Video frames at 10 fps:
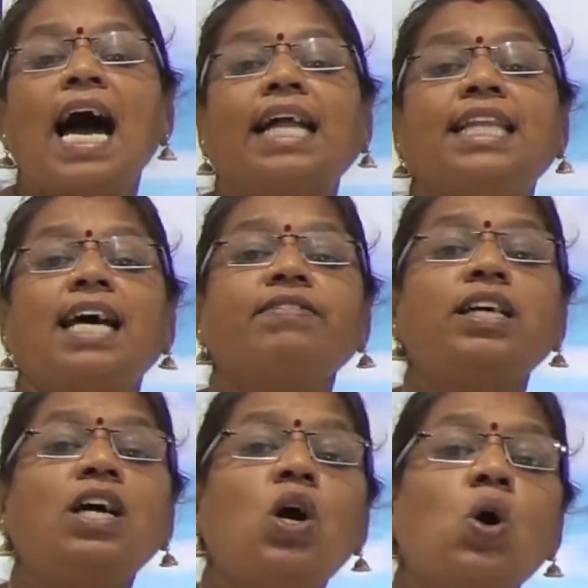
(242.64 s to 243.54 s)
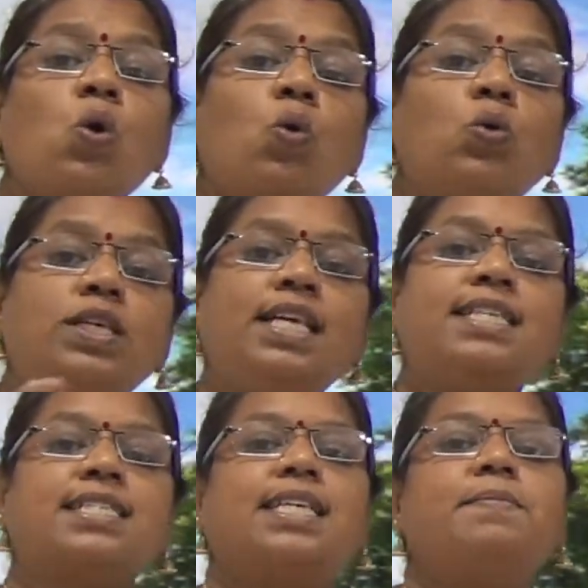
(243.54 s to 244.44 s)
and they have the wood
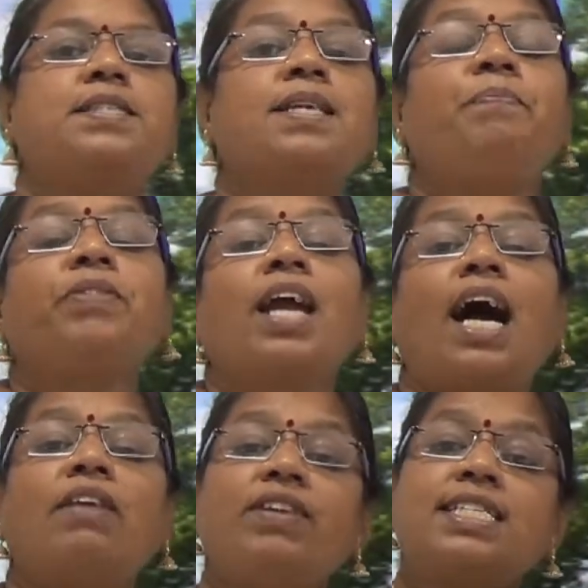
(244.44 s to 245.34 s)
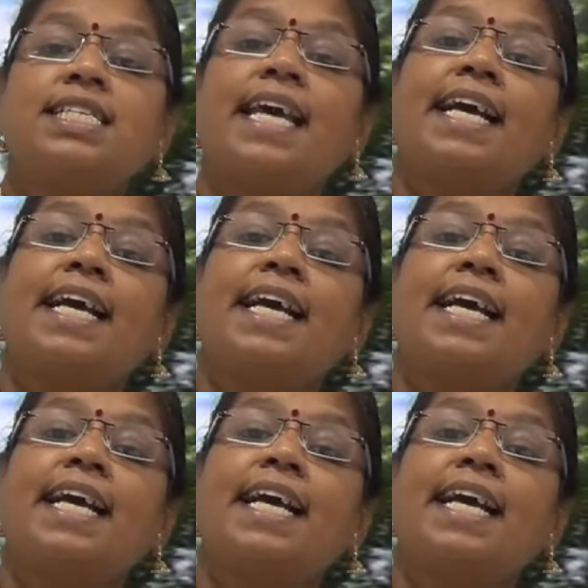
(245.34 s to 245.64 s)
distance and we'll see the